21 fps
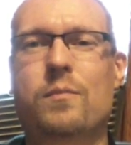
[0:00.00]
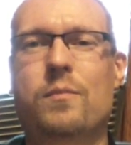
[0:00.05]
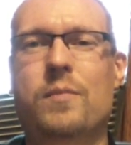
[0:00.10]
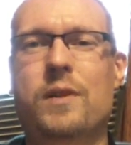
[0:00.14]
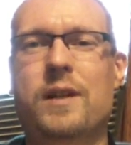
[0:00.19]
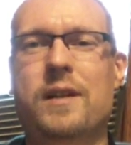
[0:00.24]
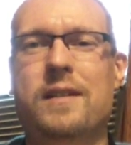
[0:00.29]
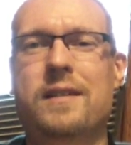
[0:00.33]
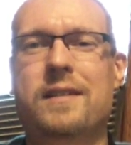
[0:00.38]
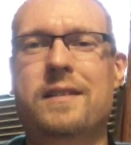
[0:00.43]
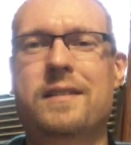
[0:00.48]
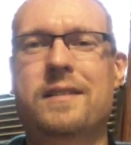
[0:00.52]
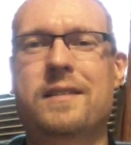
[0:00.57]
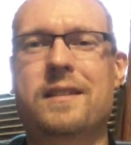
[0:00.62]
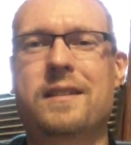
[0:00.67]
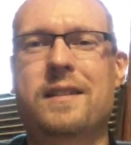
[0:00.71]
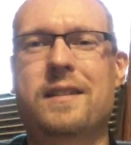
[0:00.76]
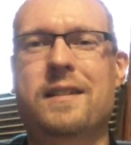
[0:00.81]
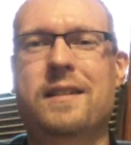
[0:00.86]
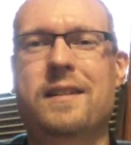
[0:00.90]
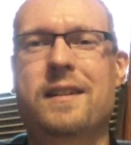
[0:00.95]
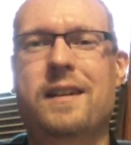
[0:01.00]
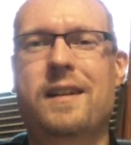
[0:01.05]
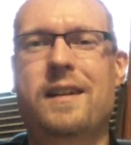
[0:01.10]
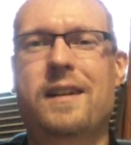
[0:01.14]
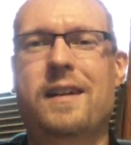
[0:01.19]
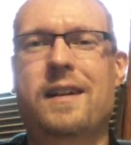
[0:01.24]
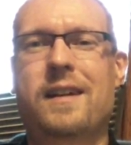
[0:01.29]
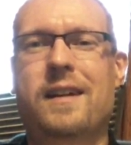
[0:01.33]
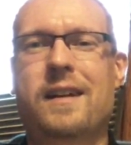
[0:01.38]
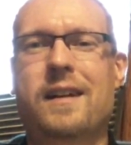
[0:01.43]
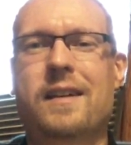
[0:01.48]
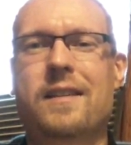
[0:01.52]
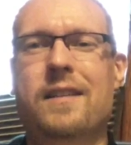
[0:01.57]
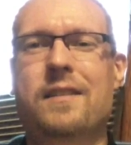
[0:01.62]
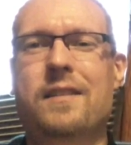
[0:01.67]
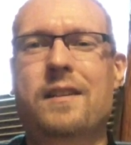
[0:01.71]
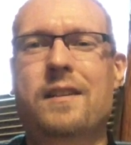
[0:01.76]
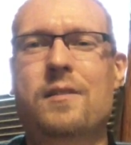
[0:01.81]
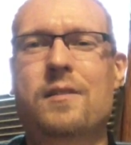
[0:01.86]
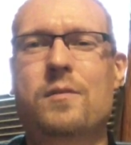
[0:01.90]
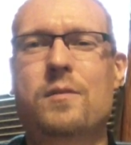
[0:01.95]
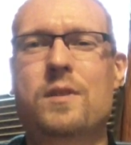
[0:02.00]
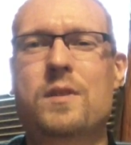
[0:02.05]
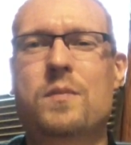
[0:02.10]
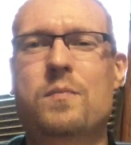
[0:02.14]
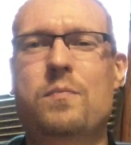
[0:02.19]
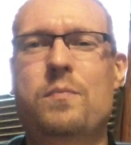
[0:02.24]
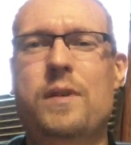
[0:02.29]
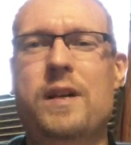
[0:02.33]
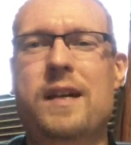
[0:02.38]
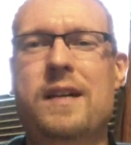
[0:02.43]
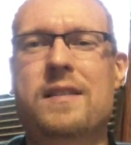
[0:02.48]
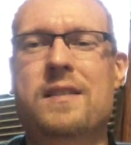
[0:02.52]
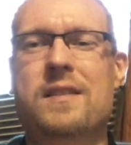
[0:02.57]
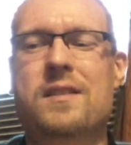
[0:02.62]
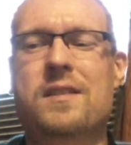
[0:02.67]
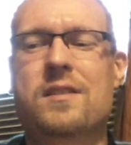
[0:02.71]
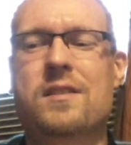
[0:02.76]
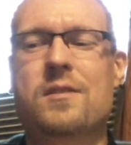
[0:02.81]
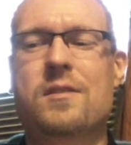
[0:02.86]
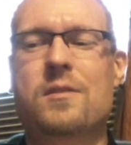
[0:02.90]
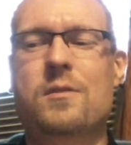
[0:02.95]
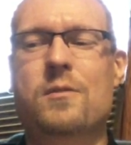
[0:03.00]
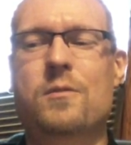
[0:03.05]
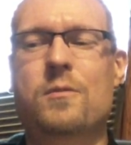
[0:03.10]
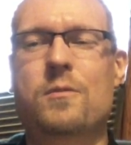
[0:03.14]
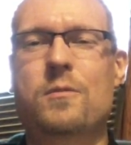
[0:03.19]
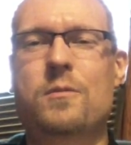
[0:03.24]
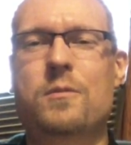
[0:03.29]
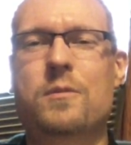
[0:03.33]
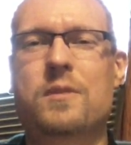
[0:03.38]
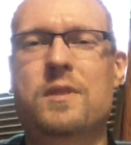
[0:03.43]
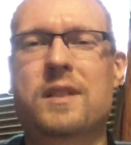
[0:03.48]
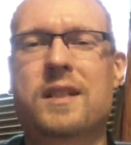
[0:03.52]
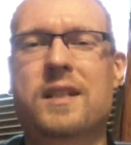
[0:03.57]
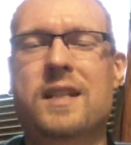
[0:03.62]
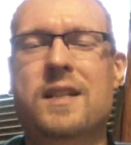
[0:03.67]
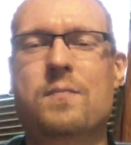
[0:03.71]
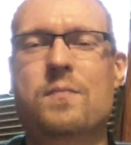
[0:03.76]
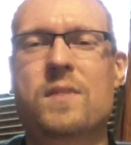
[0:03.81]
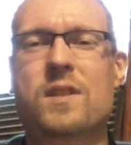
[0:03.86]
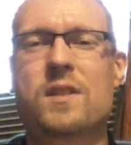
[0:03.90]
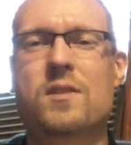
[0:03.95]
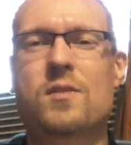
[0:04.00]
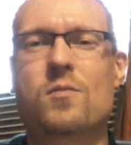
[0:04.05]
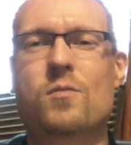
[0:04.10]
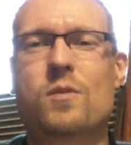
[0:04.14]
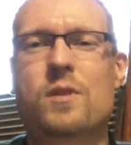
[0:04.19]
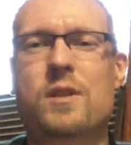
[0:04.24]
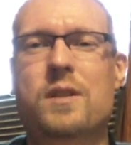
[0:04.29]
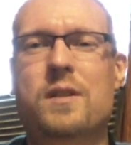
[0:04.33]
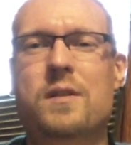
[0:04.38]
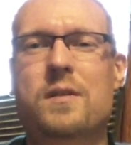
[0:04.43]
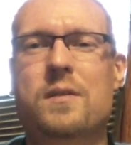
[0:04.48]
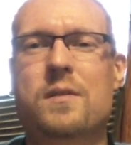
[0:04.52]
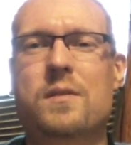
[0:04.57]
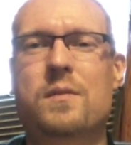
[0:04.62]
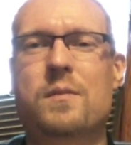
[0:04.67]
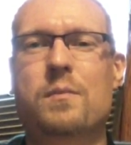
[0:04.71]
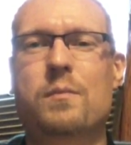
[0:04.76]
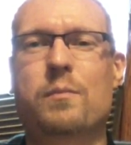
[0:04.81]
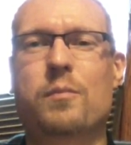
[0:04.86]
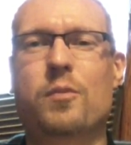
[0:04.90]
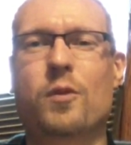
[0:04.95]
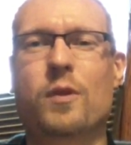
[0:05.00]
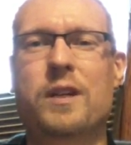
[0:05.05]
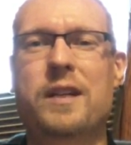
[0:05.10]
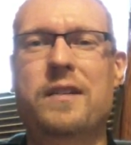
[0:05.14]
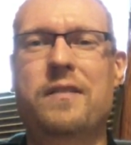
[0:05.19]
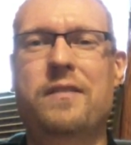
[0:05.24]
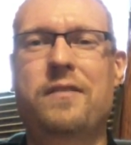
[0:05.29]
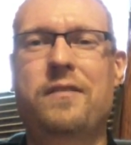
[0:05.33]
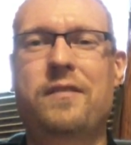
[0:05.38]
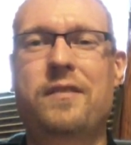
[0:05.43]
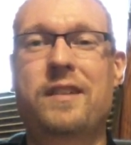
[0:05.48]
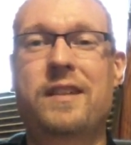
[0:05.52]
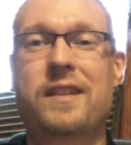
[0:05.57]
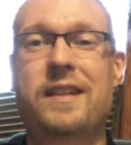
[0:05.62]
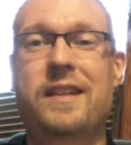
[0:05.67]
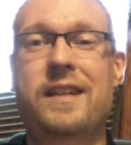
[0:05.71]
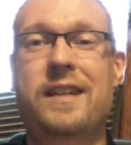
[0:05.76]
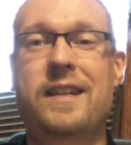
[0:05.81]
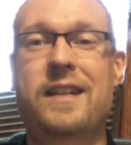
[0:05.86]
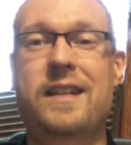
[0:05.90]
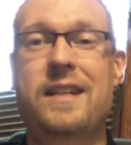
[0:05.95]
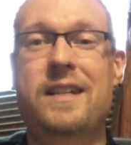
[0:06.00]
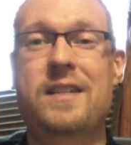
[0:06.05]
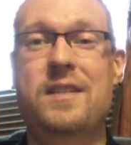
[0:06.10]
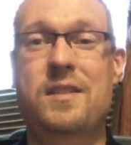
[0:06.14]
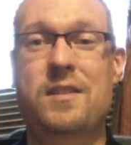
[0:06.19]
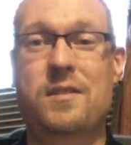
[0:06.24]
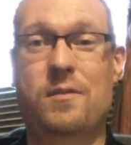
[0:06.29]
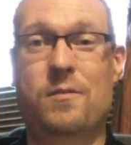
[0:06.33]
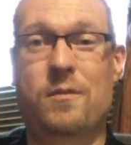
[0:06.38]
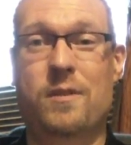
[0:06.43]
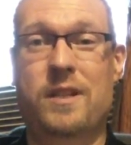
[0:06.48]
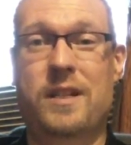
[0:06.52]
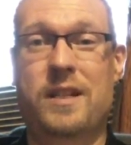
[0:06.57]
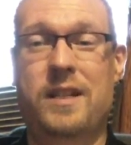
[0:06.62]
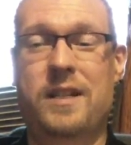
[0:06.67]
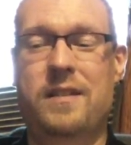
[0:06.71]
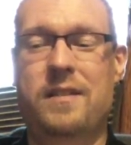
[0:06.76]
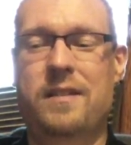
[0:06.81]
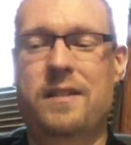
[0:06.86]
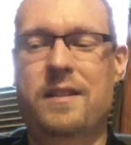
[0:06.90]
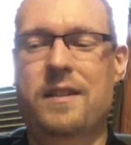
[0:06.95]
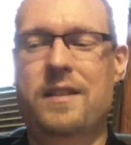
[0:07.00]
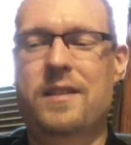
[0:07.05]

but I thought it was best to keep this one brief and easy to read,